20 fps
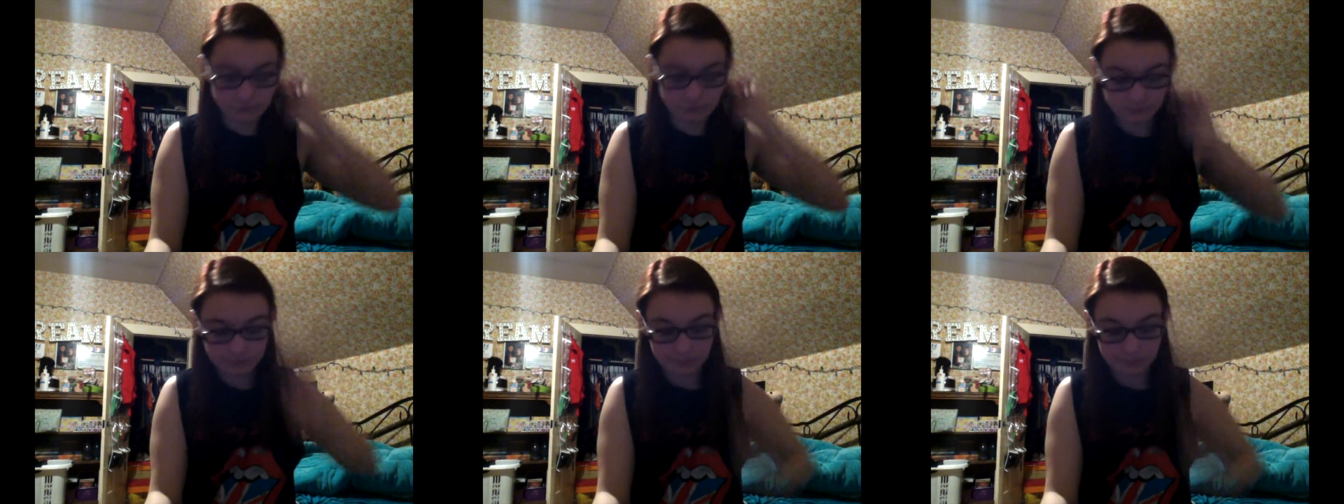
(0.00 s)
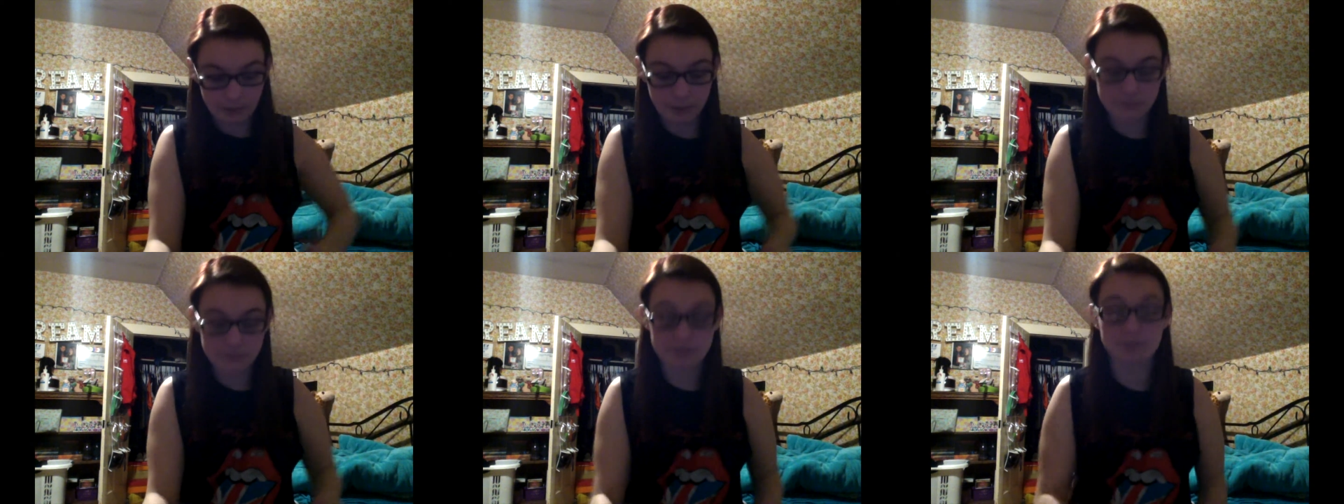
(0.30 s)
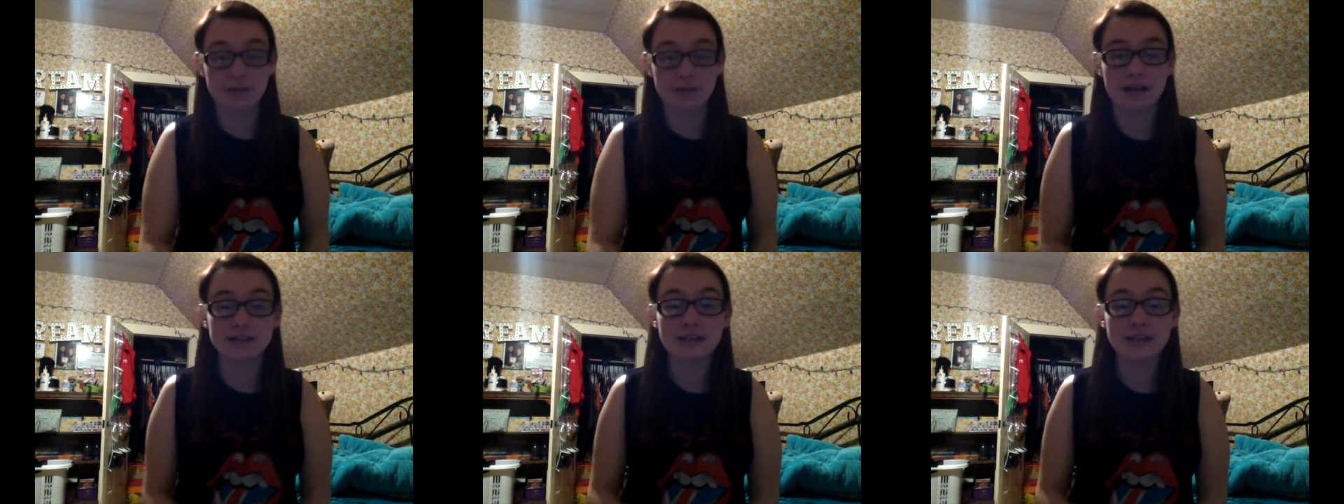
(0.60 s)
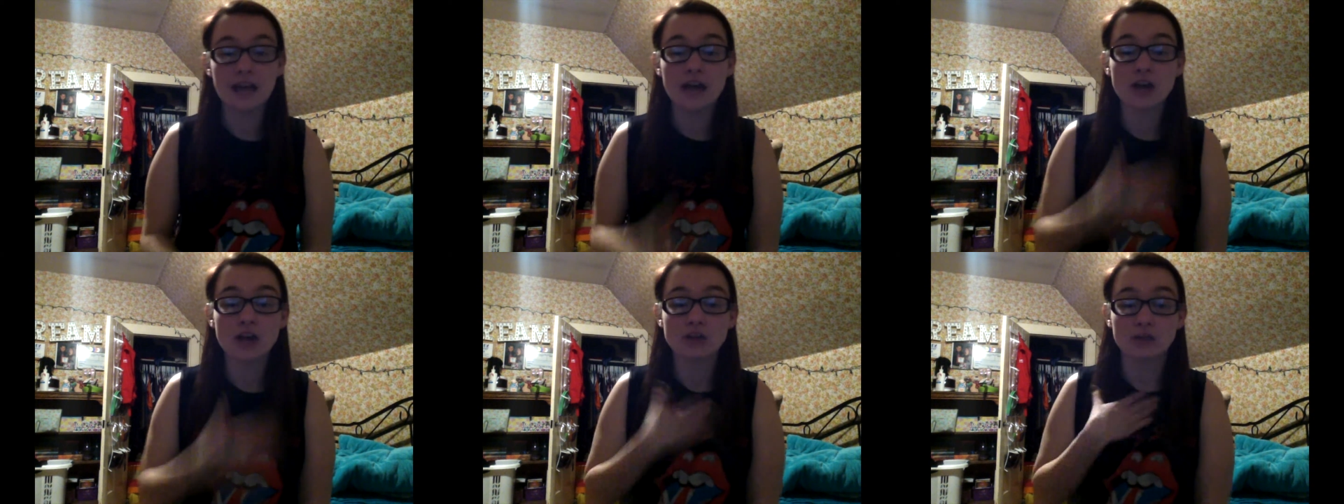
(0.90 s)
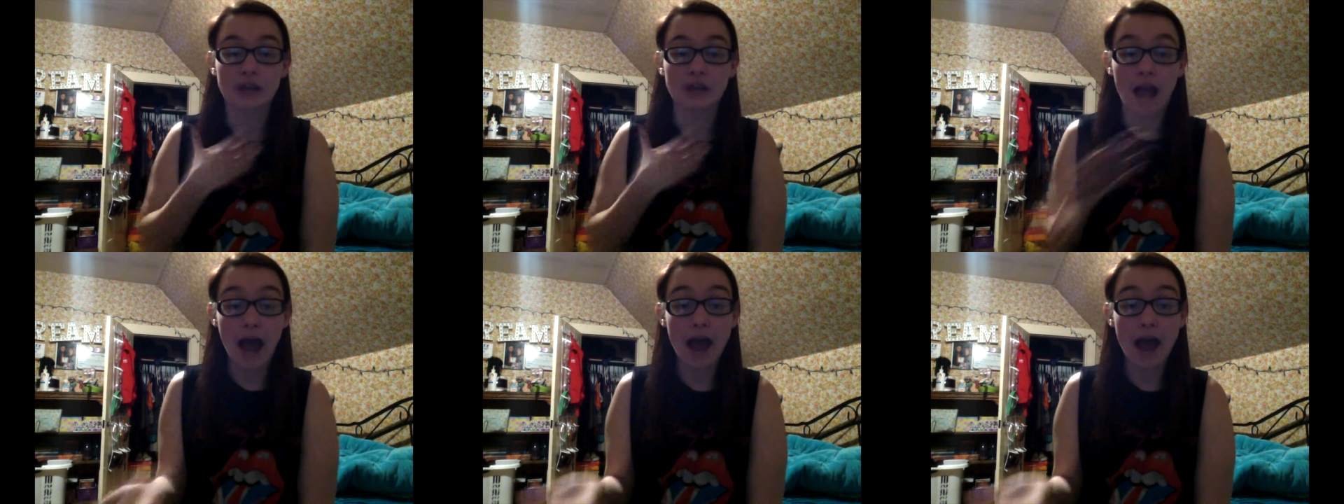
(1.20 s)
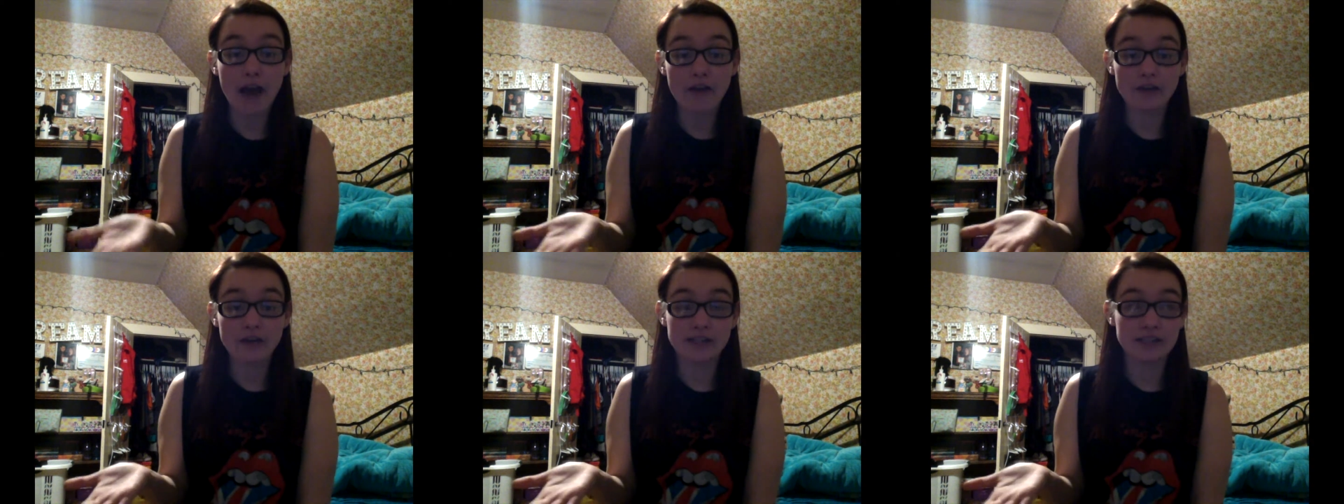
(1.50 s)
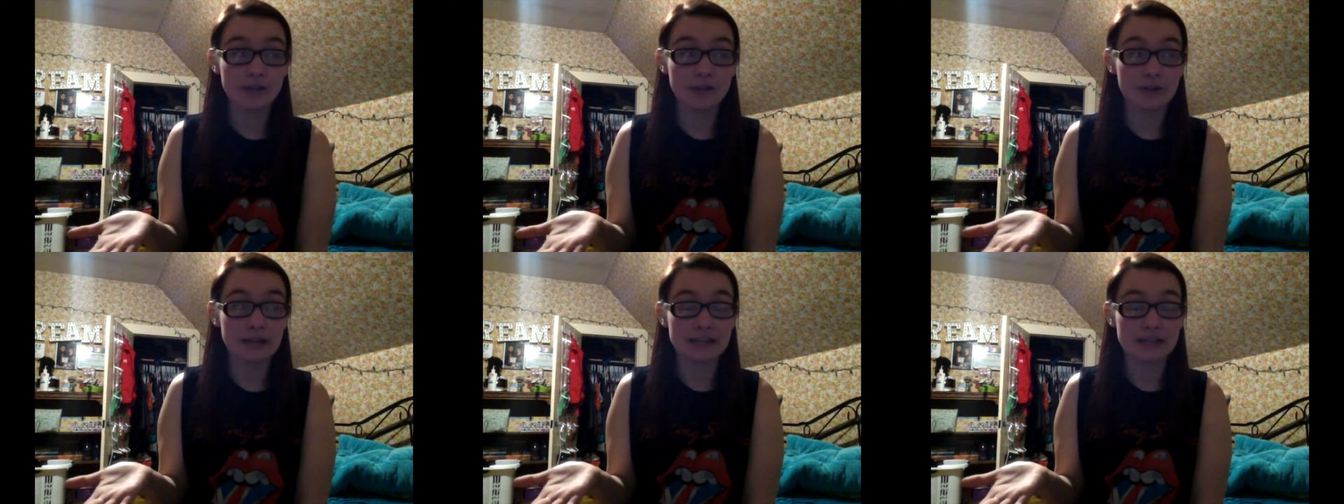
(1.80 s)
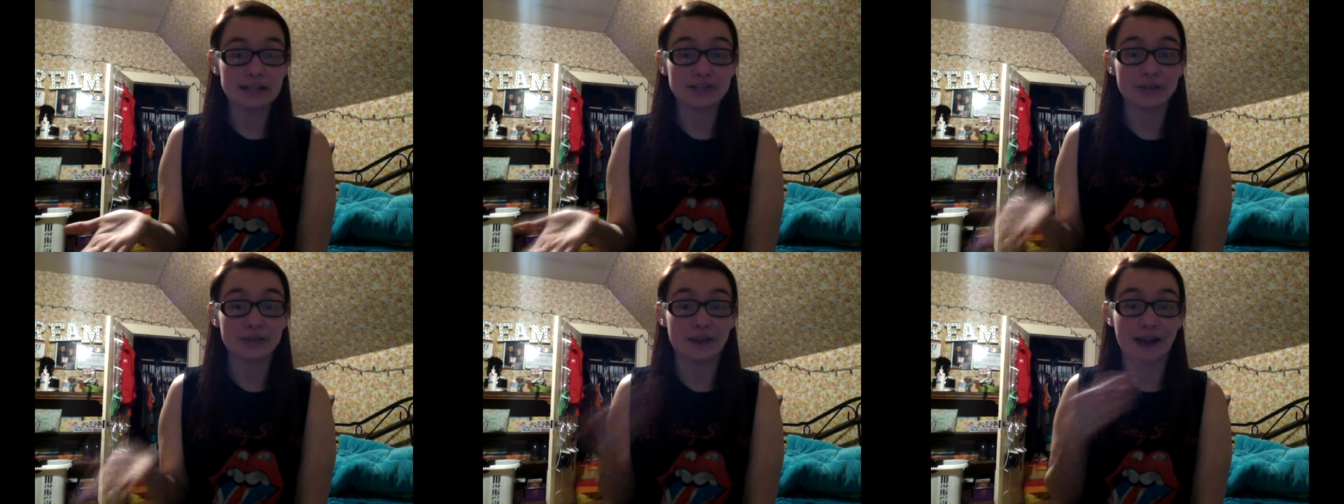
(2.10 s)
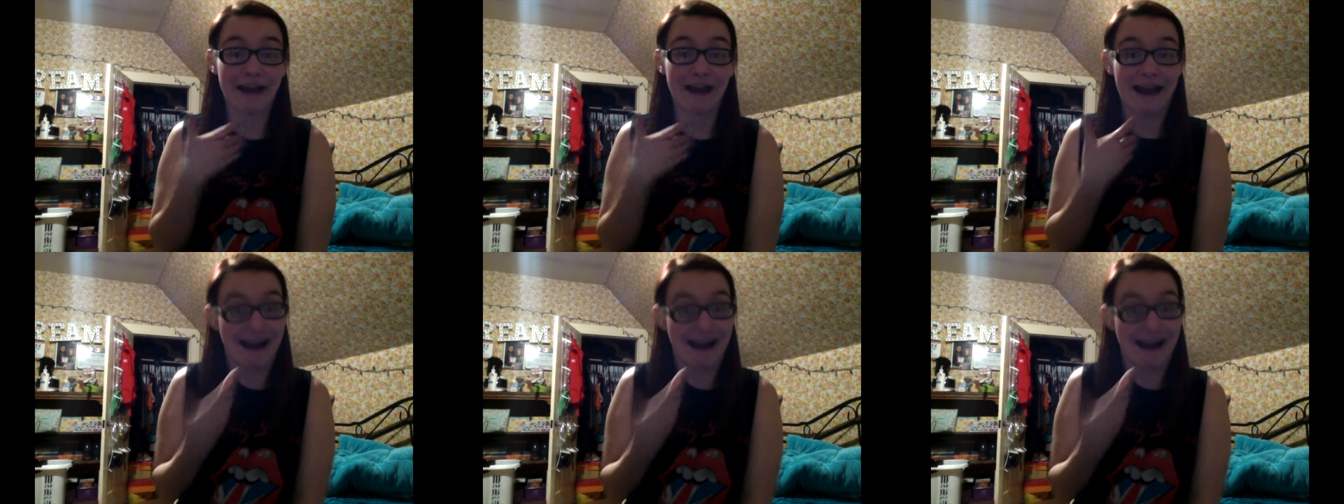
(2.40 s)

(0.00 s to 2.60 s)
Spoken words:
pump supplies. So like, I obviously know what I need, so like,